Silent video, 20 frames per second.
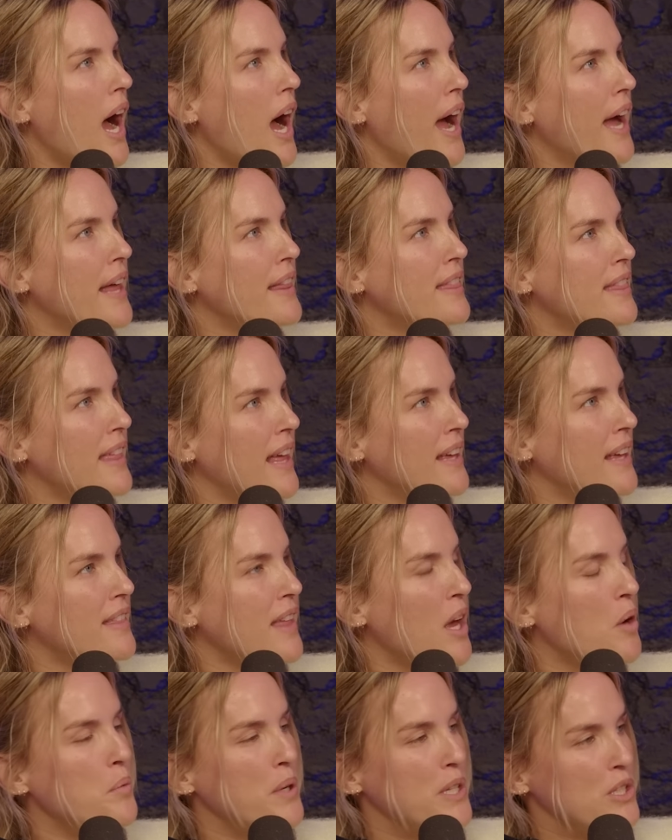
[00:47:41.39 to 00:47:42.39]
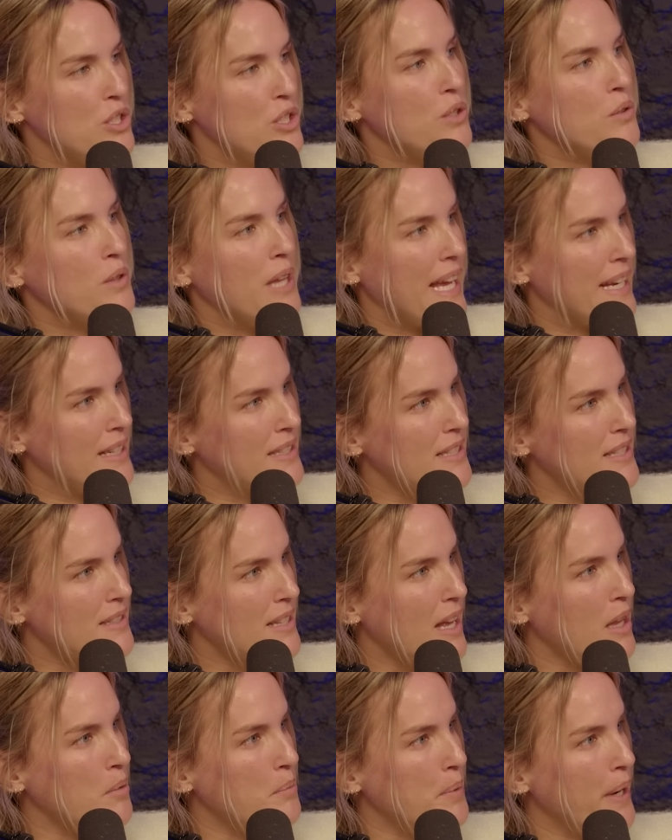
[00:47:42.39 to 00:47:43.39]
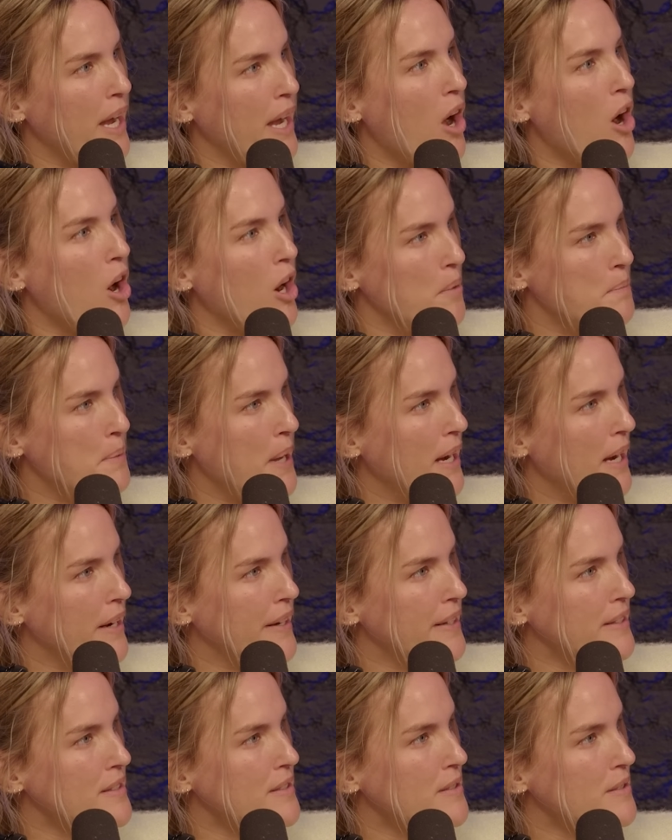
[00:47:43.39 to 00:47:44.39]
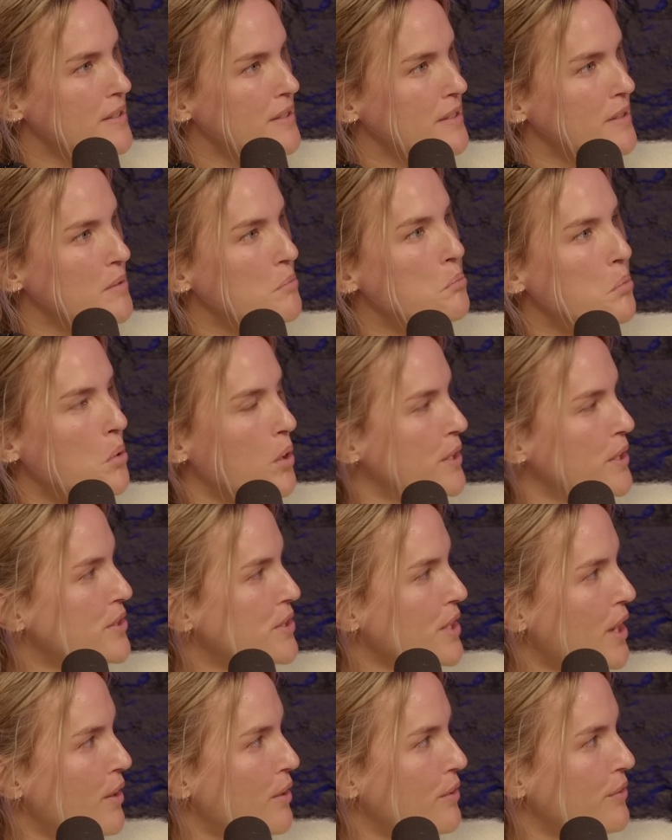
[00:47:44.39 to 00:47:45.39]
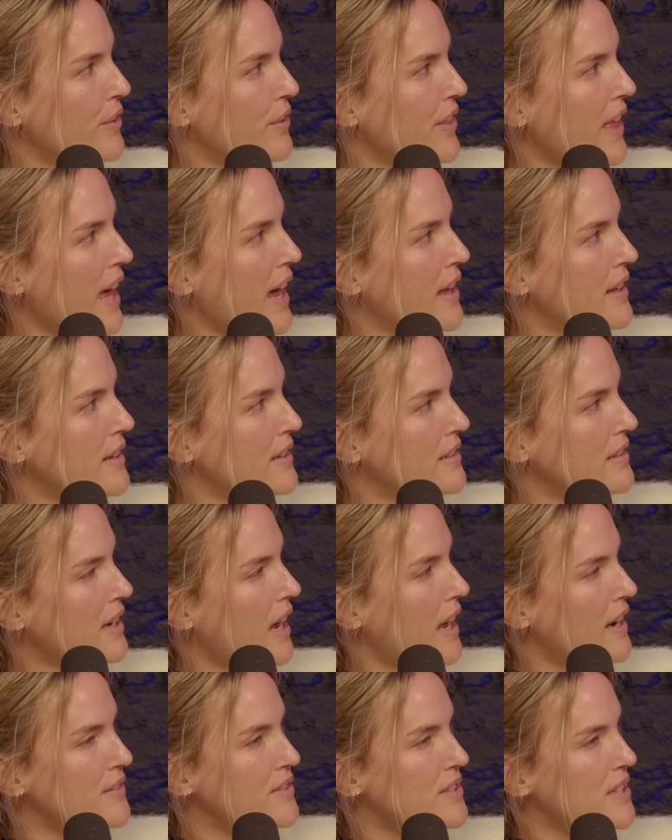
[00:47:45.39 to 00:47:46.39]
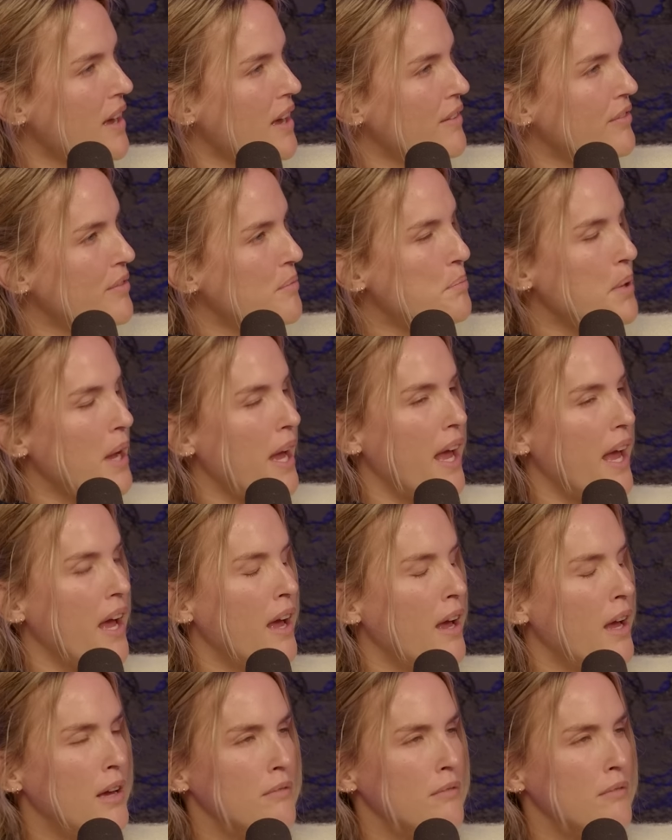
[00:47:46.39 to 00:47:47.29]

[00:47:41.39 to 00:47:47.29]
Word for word: i think that we do like to celebrate our parents more so for that kind of stuff. But yeah.